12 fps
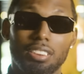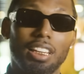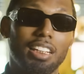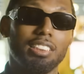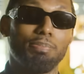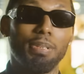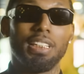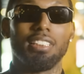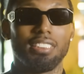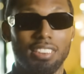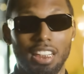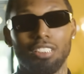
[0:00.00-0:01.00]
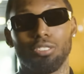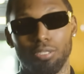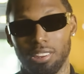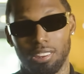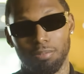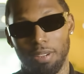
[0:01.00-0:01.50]
gal has beaten
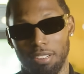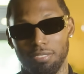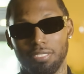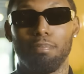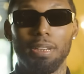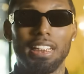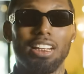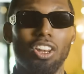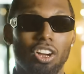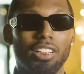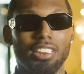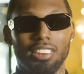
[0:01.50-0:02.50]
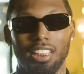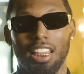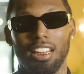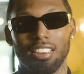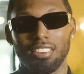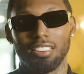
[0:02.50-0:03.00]
terrorists, bruv. Bin Laden gal.